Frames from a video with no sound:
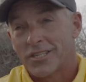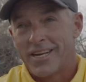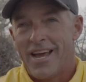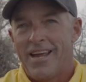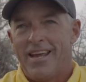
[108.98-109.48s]

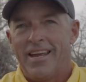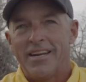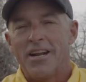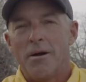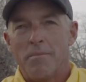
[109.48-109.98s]
today
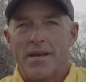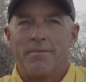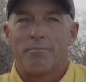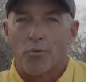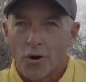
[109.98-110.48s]
ended up
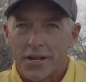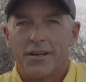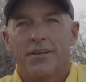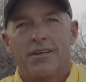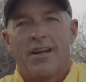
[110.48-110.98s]
being pretty
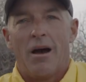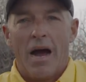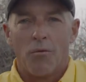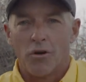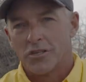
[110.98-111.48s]
good. I,
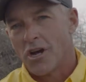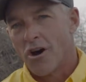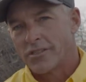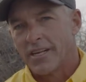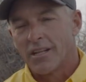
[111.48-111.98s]
I wanna to
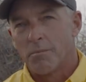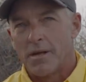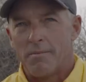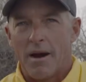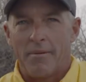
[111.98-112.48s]
talk to you a little
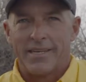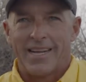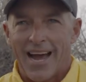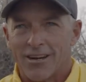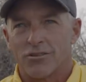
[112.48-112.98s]
bit about my
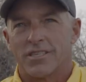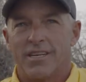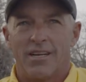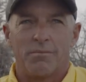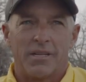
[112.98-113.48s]
tackle
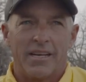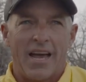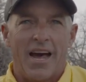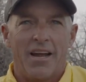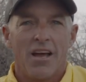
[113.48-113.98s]
setups and
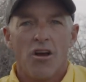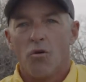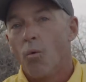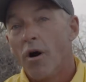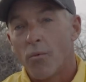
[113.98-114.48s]
kind
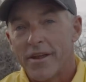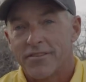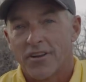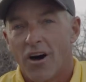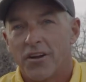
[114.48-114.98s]
of what we
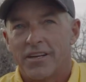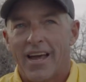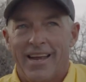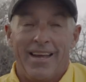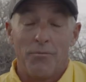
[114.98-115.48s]
saw
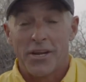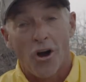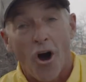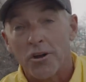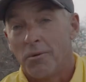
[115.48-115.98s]
today and we
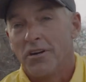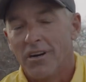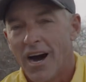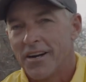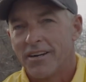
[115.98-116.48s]
caught them on a
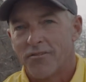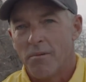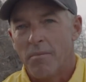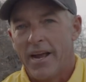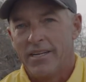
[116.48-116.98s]
lot of
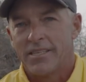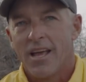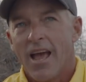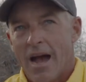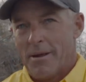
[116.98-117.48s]
different baits.
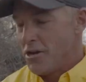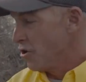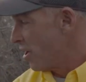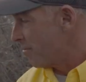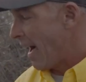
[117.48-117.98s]
I mean, you
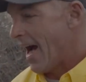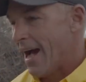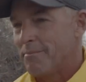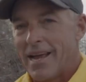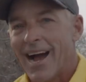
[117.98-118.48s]
look
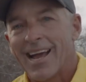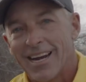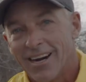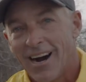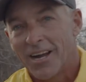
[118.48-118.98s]
behind me, I got
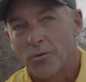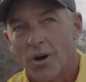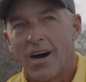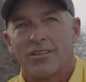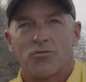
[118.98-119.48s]
a lot of
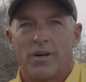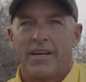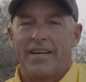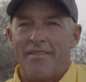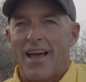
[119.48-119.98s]
rods
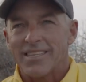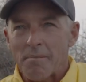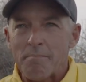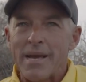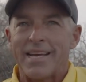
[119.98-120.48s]
rigged and that's a
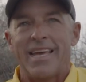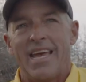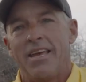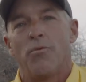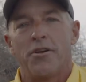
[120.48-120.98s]
big
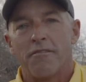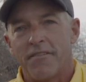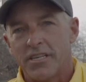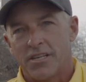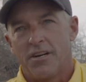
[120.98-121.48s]
key when you're
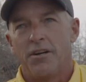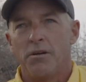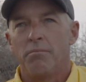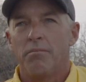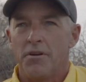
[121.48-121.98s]
fishing a
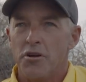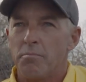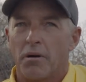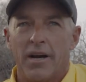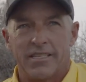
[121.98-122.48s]
new new
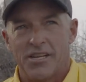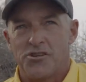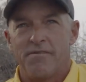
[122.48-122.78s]
place that